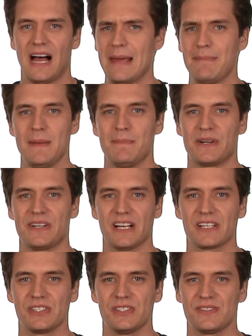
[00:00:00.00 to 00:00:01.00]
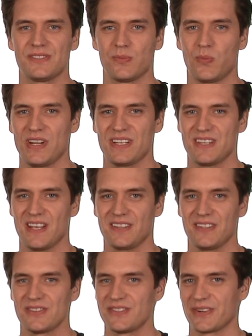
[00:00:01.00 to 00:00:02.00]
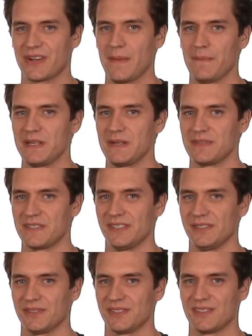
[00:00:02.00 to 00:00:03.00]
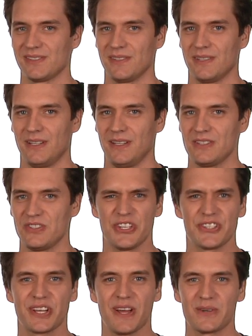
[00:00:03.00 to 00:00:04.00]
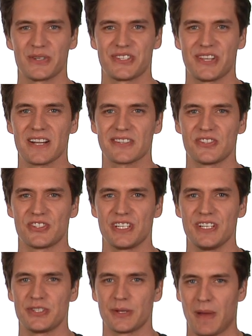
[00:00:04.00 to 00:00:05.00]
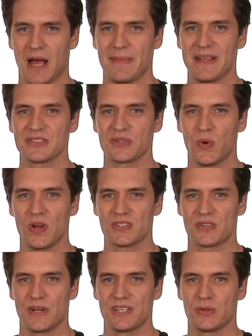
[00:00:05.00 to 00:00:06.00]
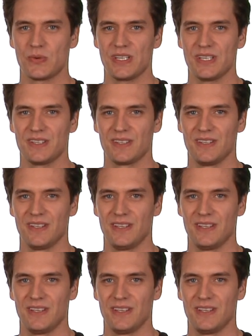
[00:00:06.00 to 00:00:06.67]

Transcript: IMED Productions, what exactly does your company produce? Jizz covered socks and sheets your mom has to wash twice a week?